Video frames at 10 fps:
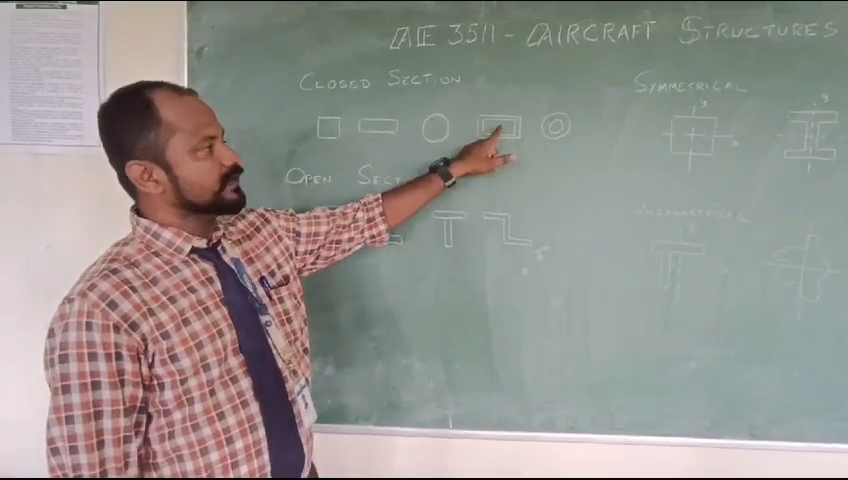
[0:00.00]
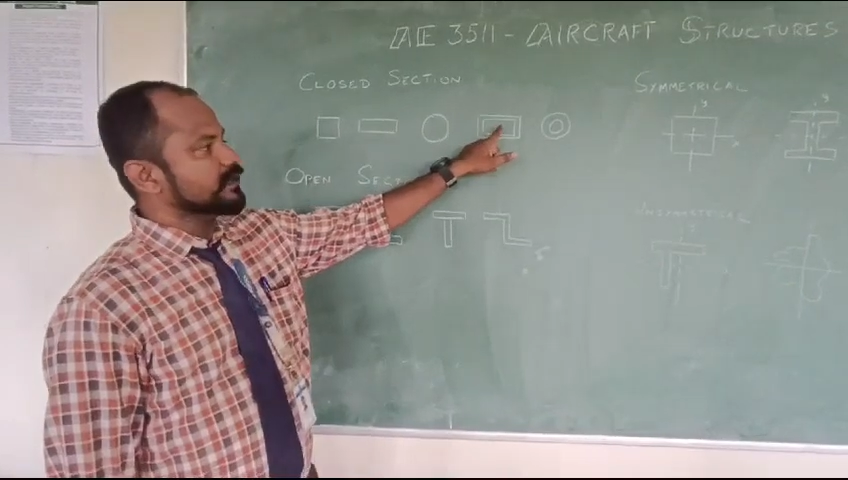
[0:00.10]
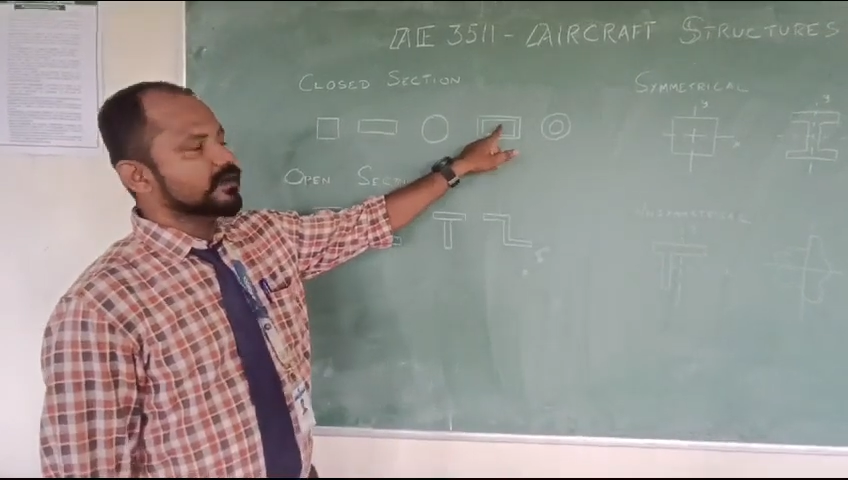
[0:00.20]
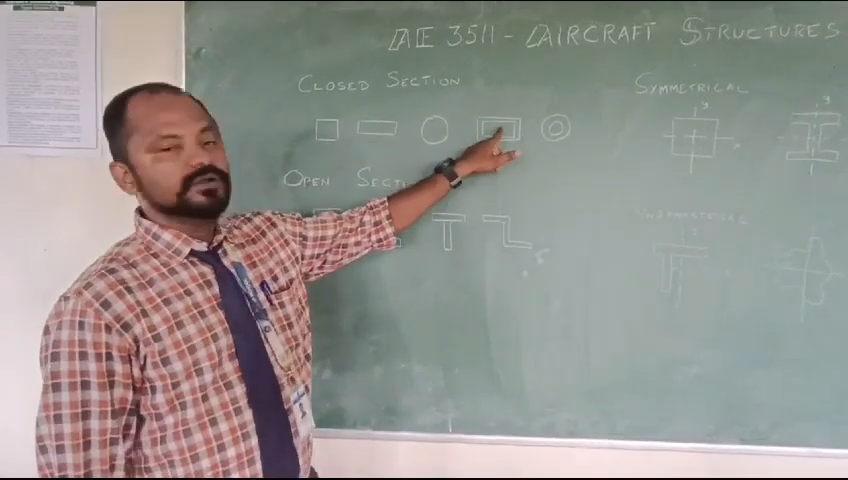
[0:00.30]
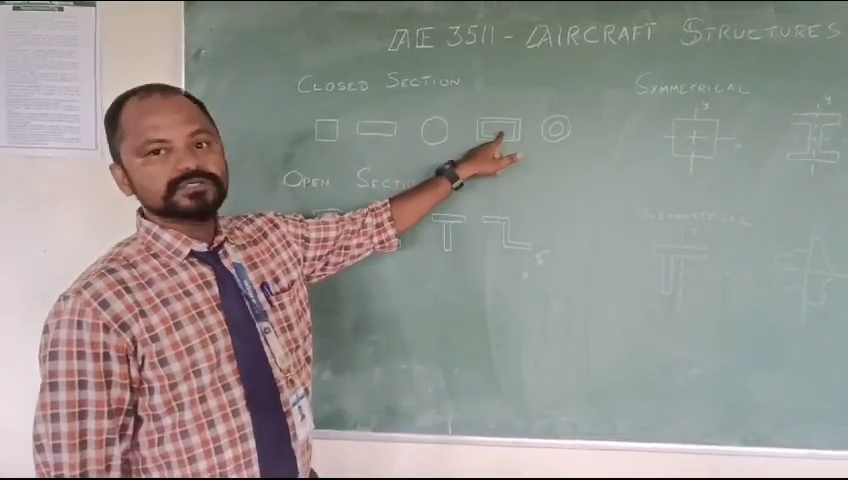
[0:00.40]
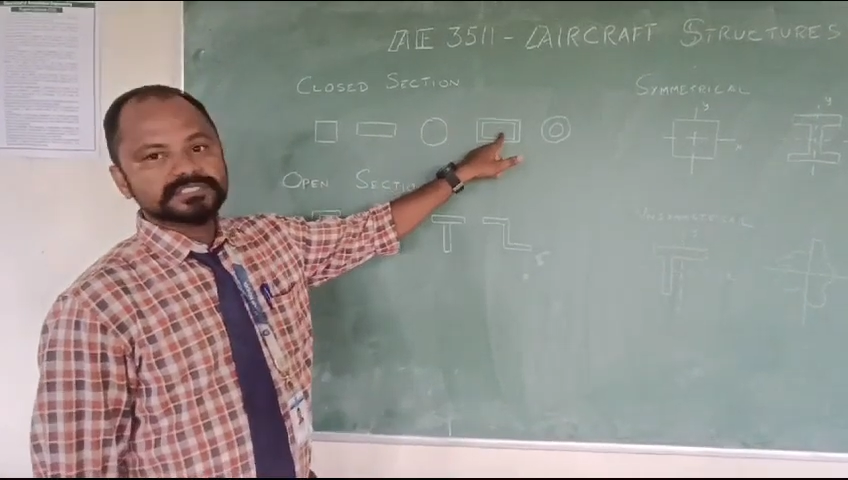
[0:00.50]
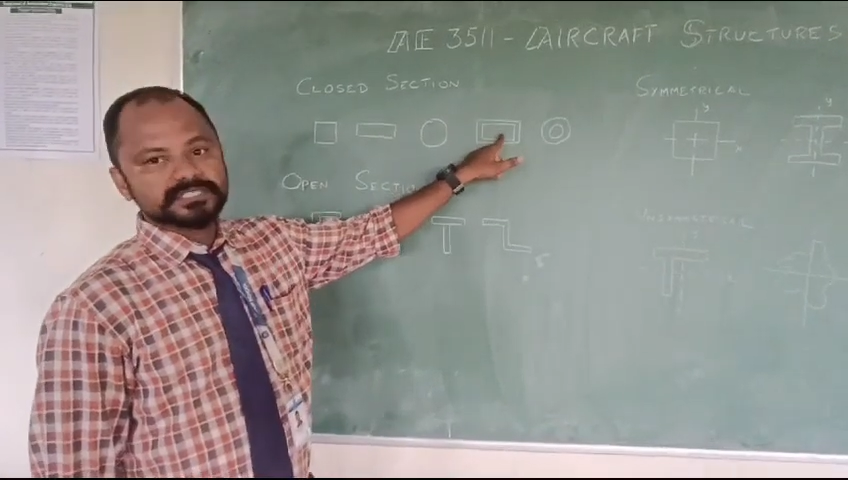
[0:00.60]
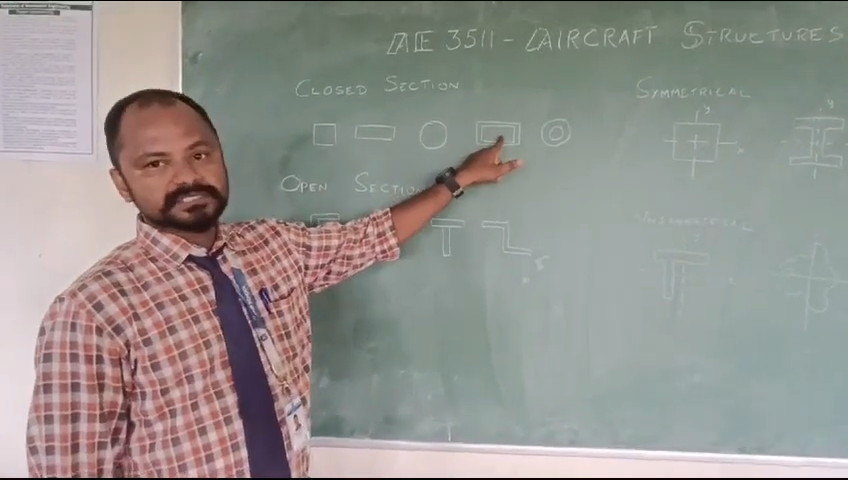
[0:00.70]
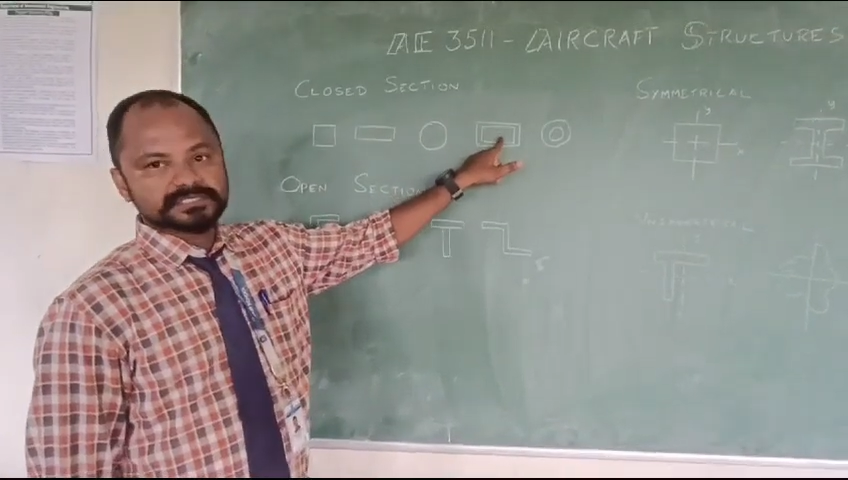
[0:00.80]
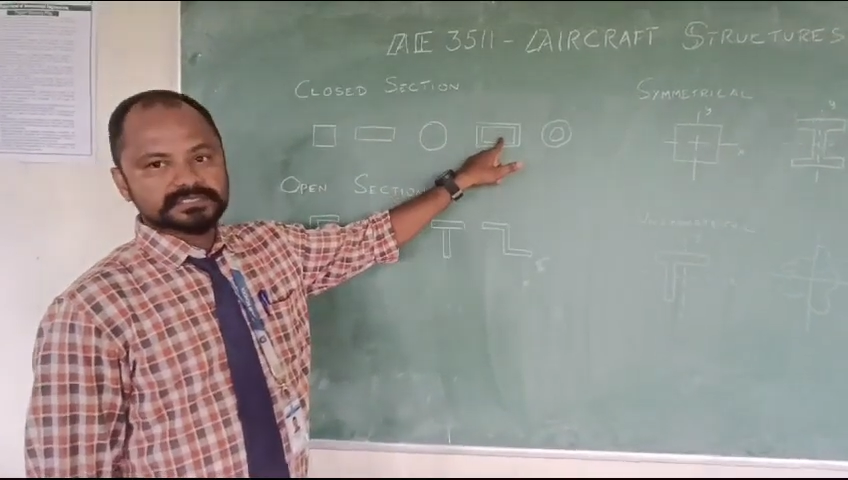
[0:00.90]
hollow
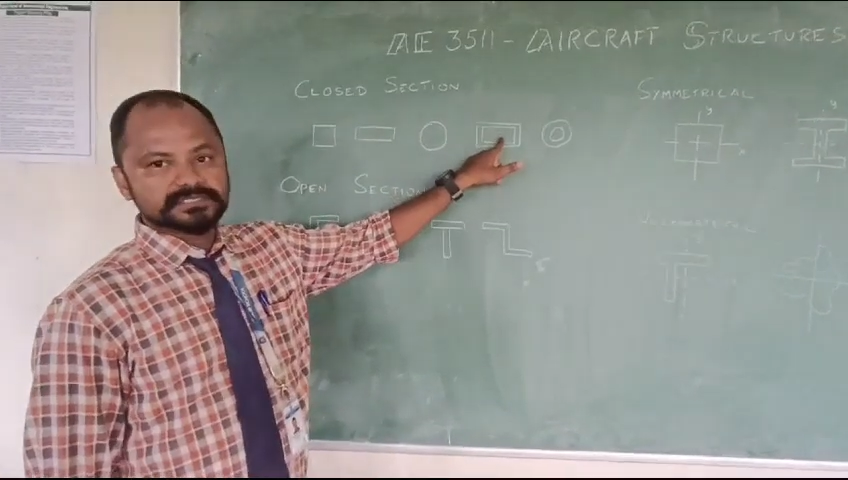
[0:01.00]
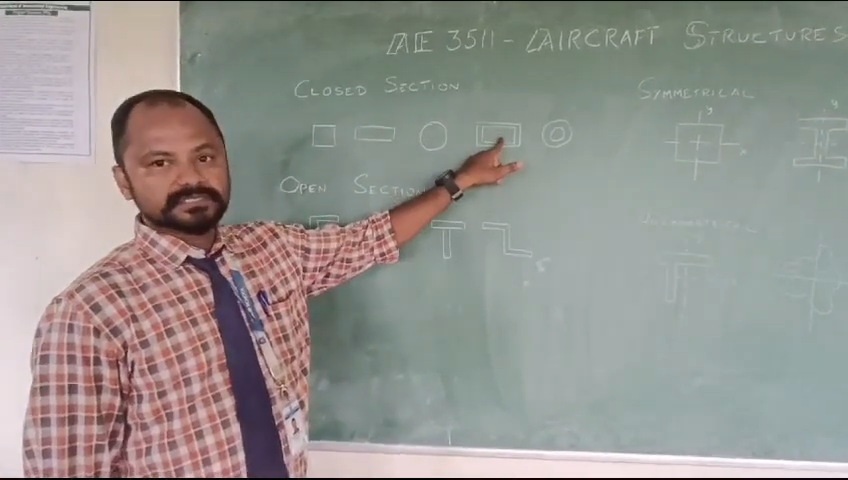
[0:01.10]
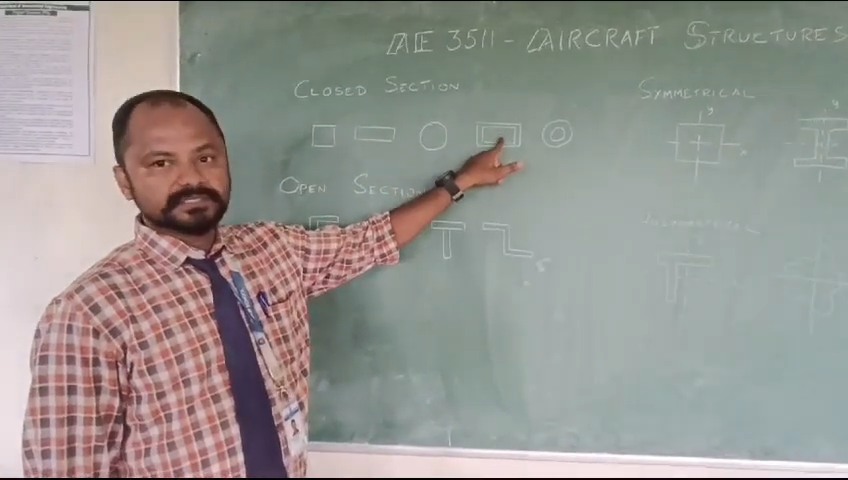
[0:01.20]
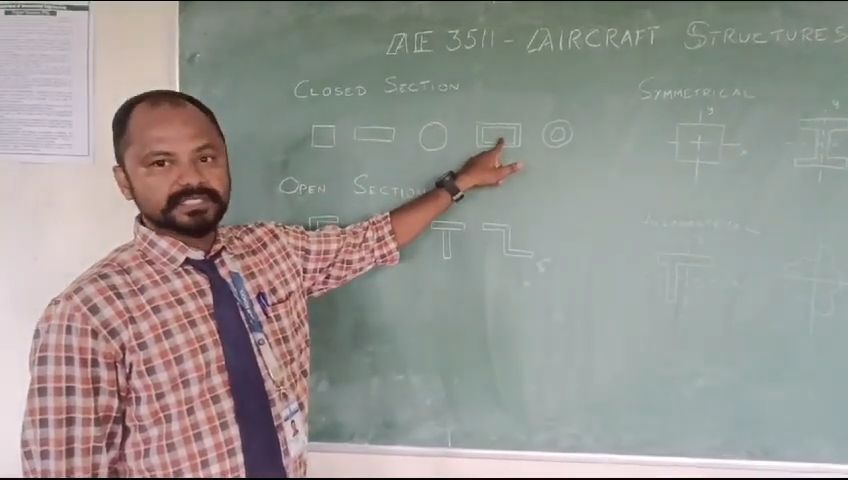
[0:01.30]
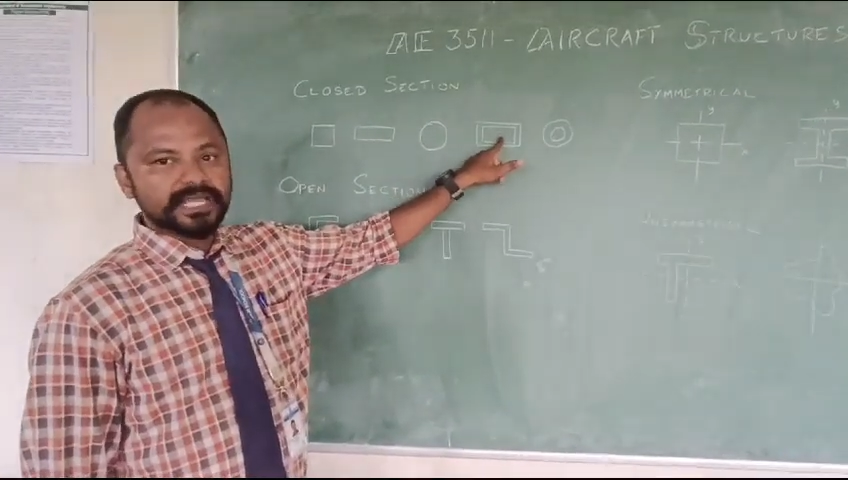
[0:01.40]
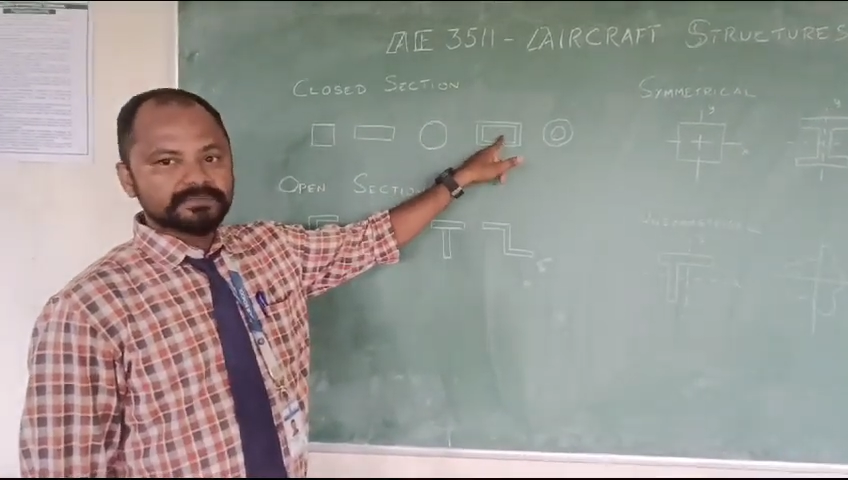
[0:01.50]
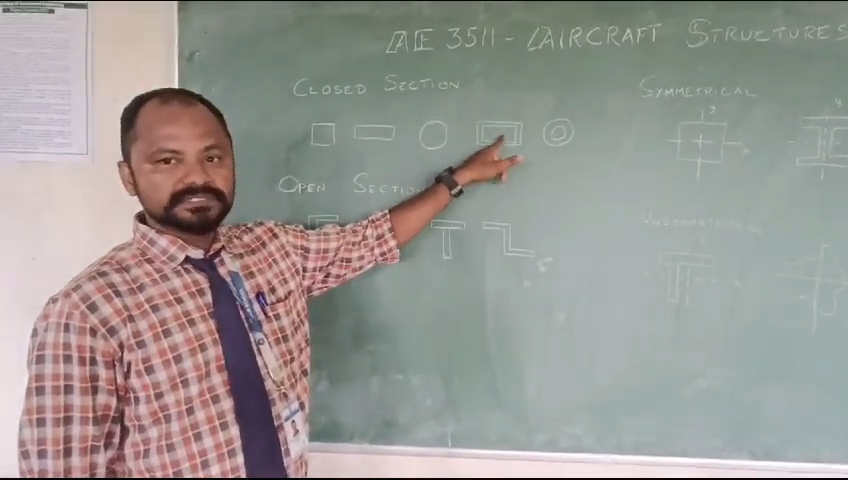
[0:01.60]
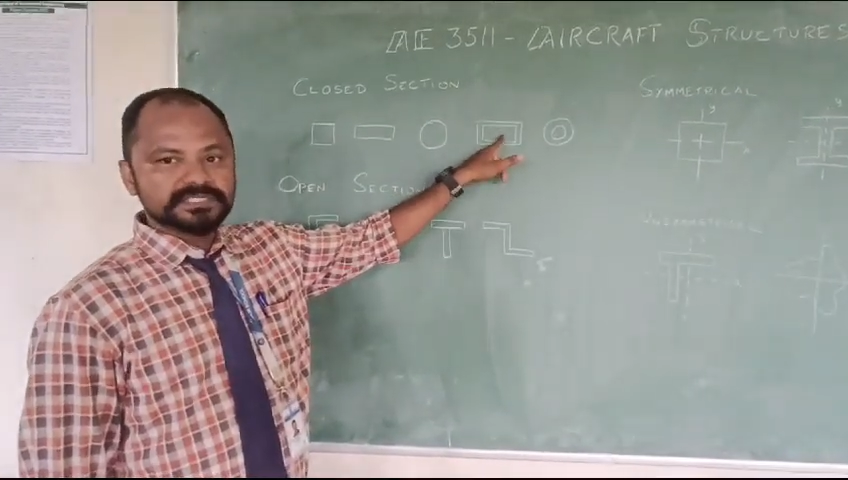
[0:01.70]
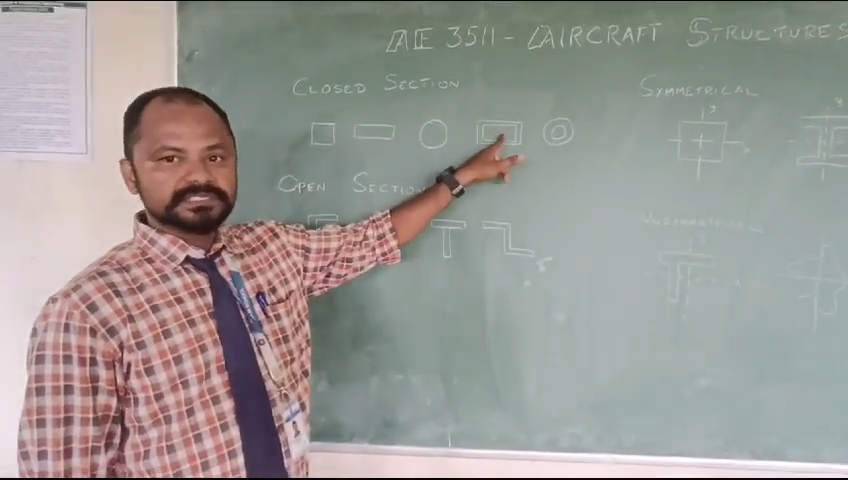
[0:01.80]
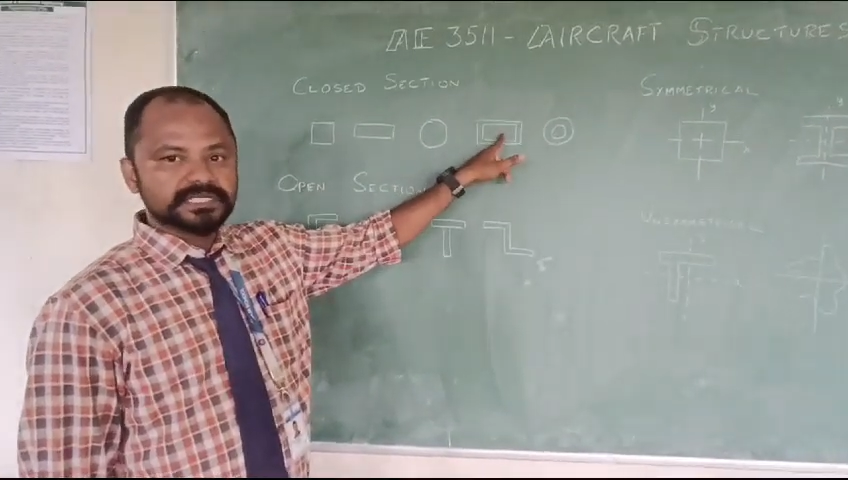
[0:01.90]
structures, gaps
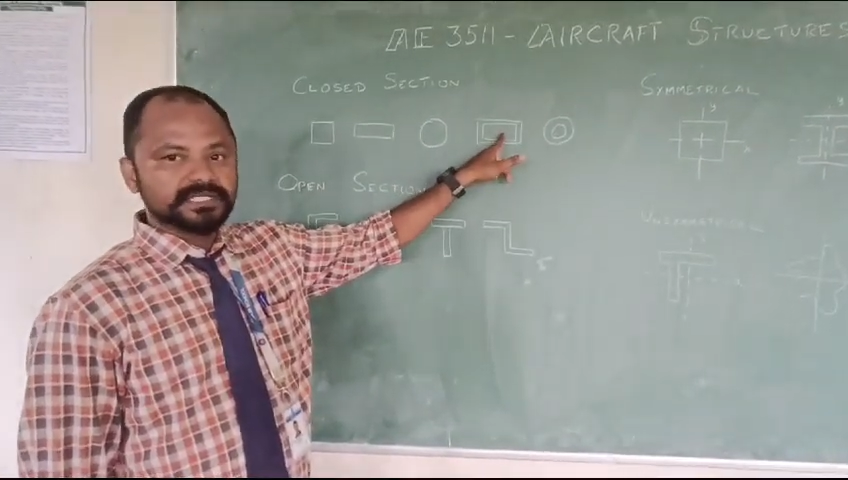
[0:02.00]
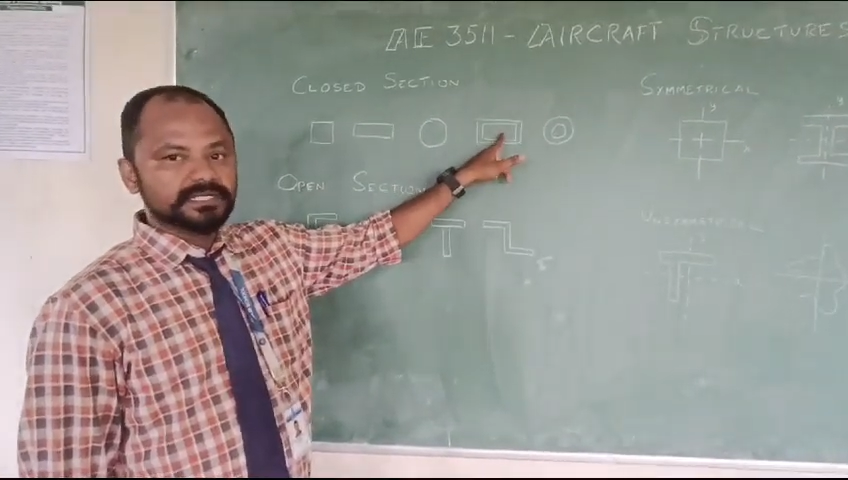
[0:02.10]
inside,